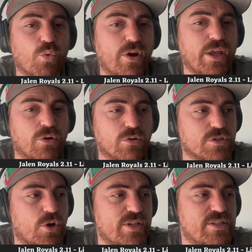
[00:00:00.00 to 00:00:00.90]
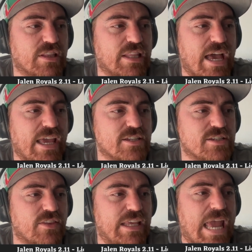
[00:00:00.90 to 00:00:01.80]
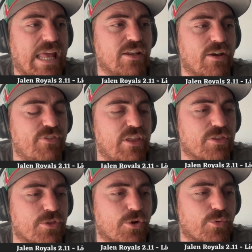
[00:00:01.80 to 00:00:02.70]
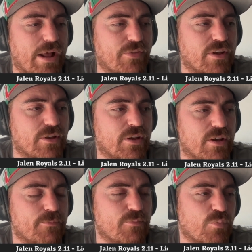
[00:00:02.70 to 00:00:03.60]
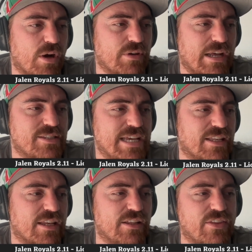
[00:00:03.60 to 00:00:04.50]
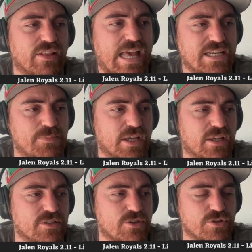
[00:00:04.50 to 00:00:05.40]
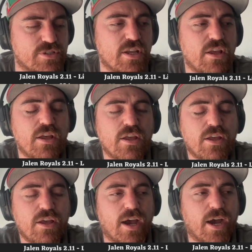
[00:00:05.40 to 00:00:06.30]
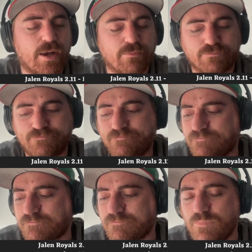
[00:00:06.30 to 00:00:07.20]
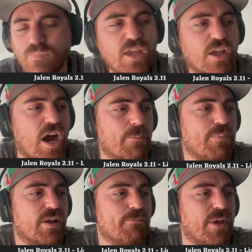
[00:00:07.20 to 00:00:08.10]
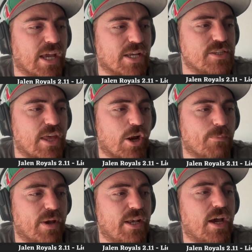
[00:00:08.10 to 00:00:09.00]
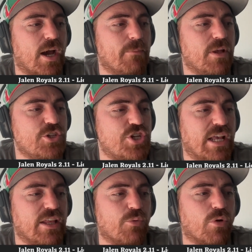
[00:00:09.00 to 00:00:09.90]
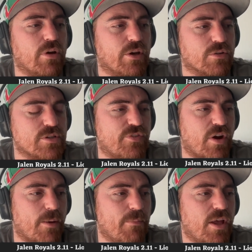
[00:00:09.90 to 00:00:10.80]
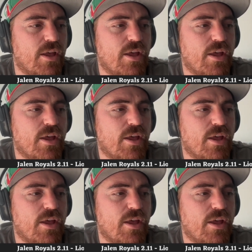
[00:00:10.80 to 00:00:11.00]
Royals going to the Lions in the end of the third round. Not technically the last pick because there's comp picks there, but Jalen Royals from